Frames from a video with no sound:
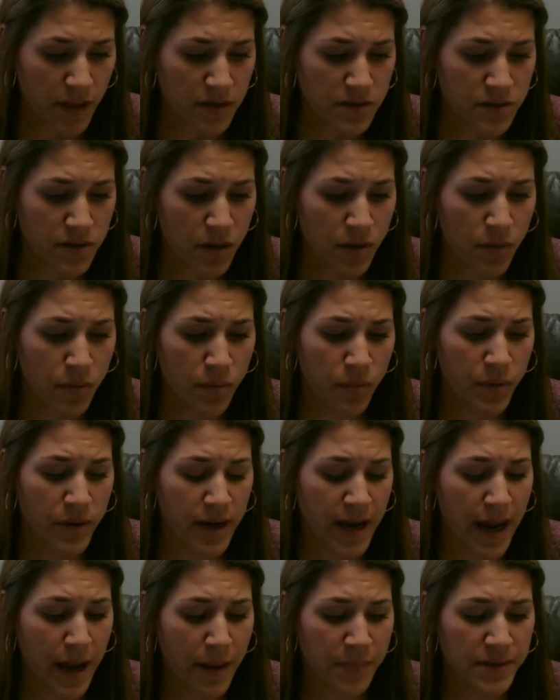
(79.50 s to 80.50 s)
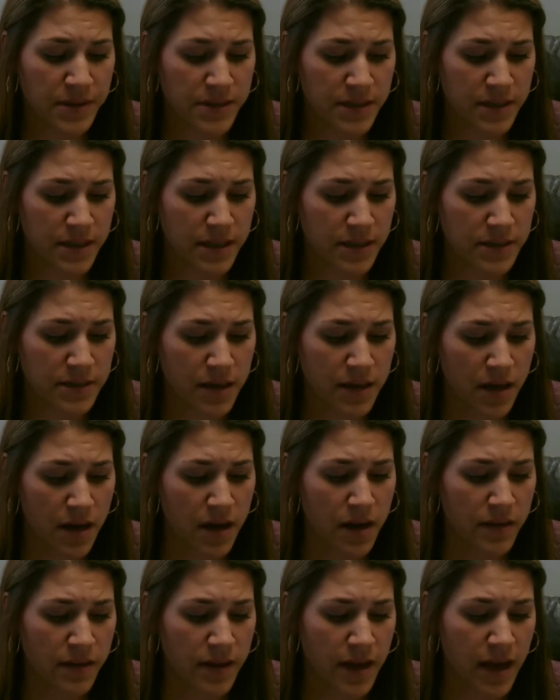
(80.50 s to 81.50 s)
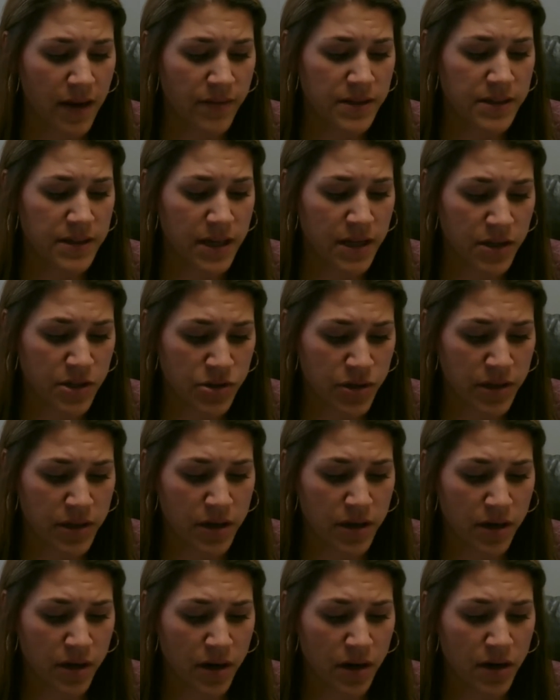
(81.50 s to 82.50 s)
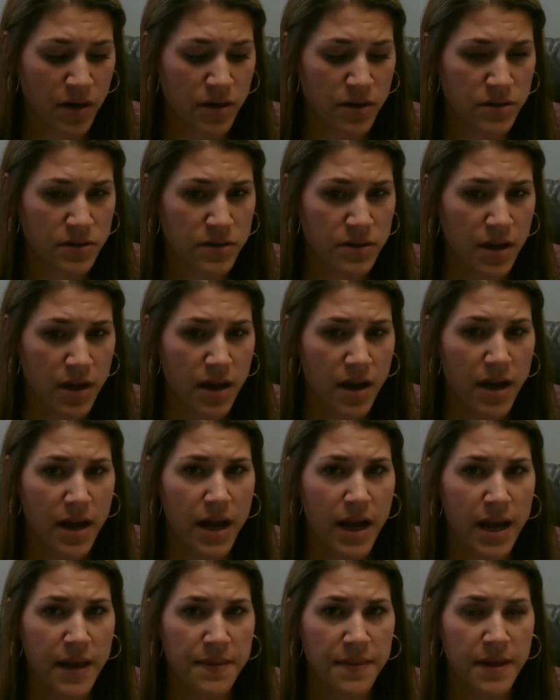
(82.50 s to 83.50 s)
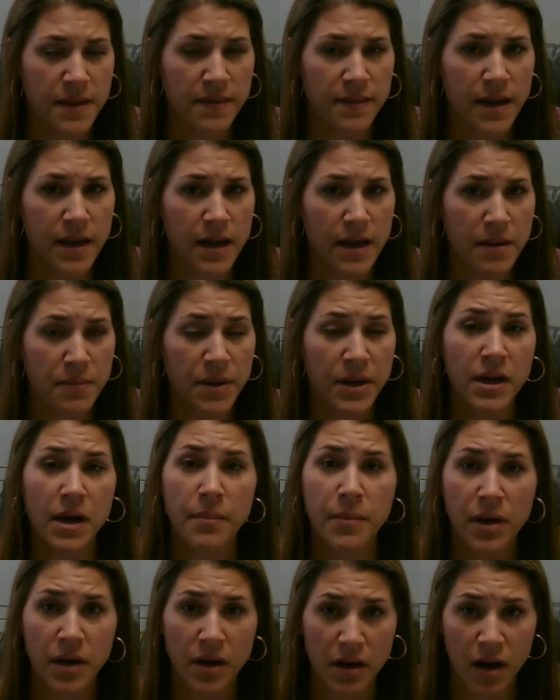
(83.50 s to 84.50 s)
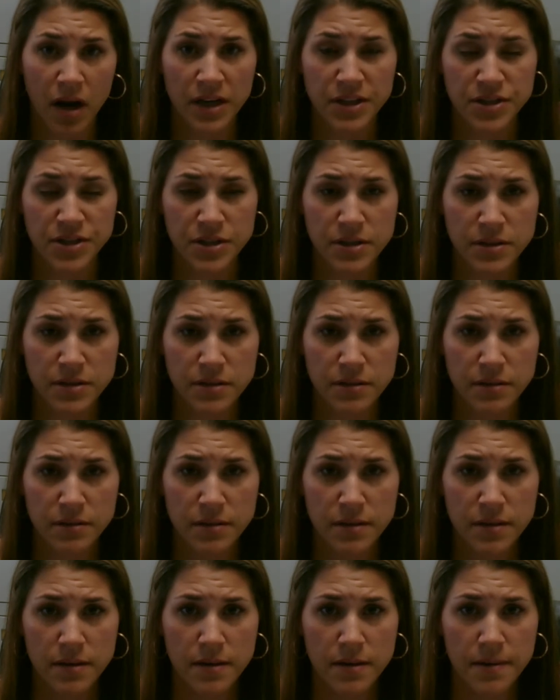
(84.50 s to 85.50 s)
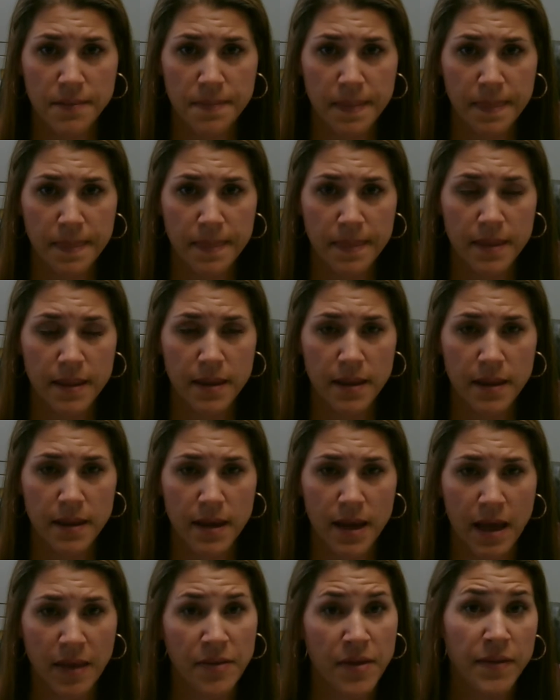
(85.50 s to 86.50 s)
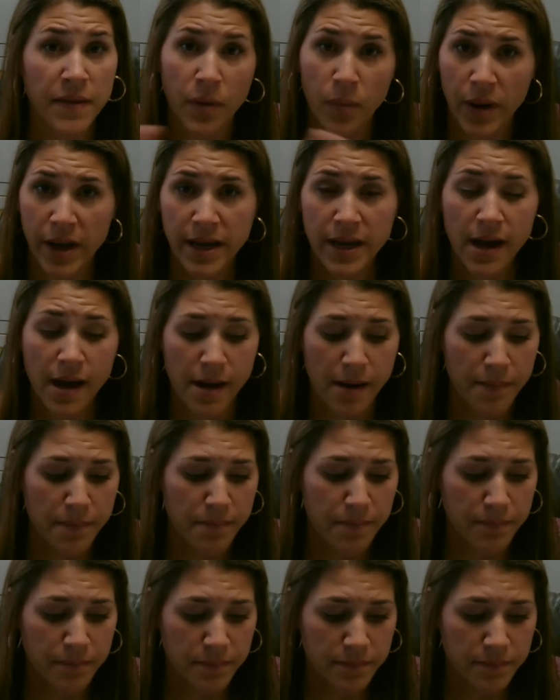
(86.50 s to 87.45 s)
So what happens is they have this injury that occurs, and then they become unconscious, and then they wake up.